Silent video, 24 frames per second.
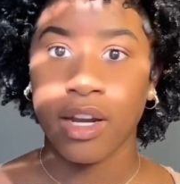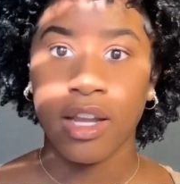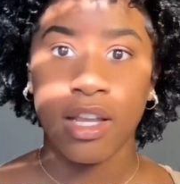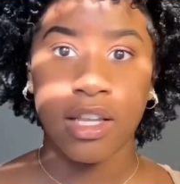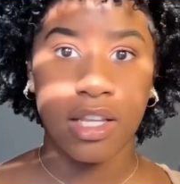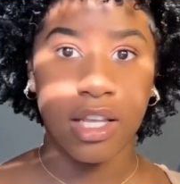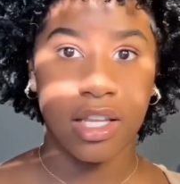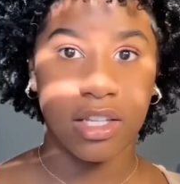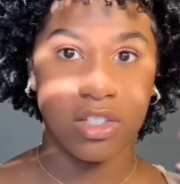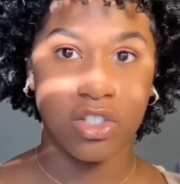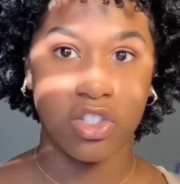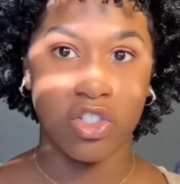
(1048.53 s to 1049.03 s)

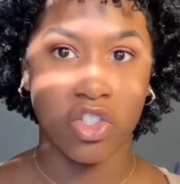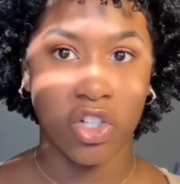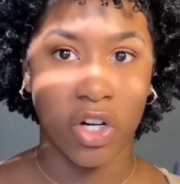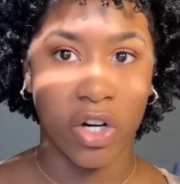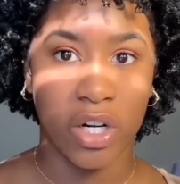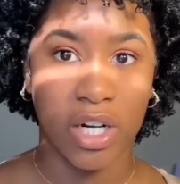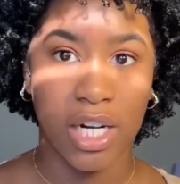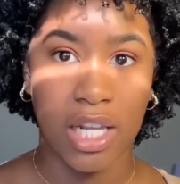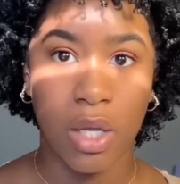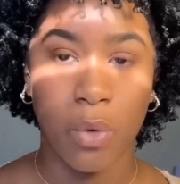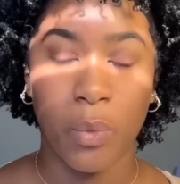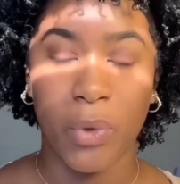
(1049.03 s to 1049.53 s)
its
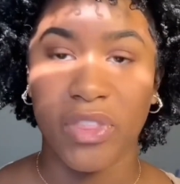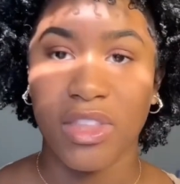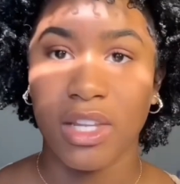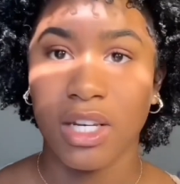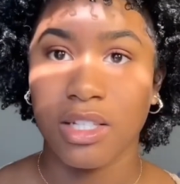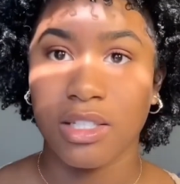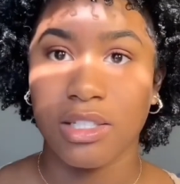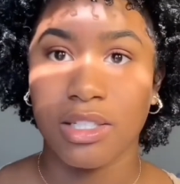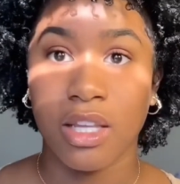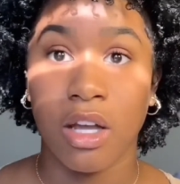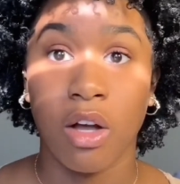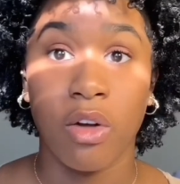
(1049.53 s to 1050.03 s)
journey within
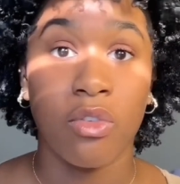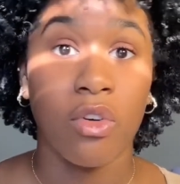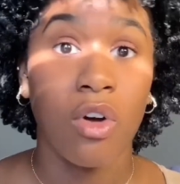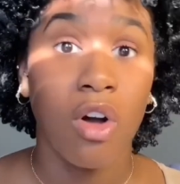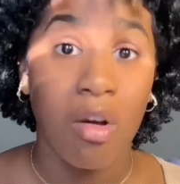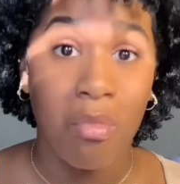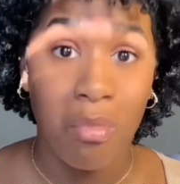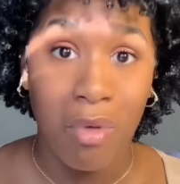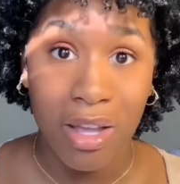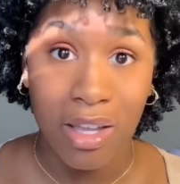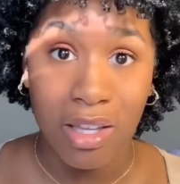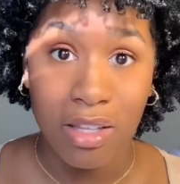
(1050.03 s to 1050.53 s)
itself on
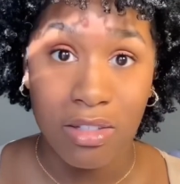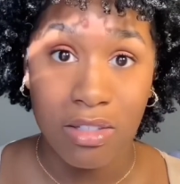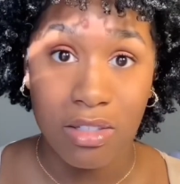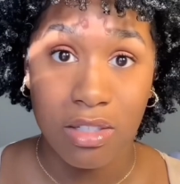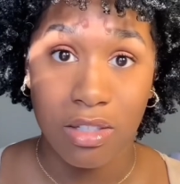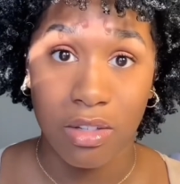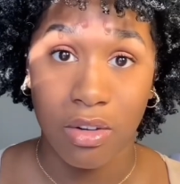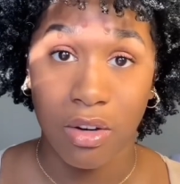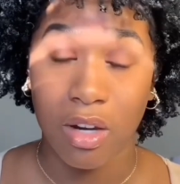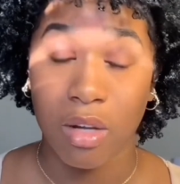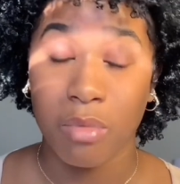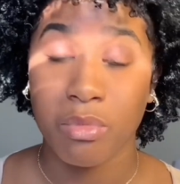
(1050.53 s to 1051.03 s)
my
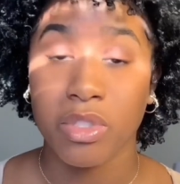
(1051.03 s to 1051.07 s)
Instagram.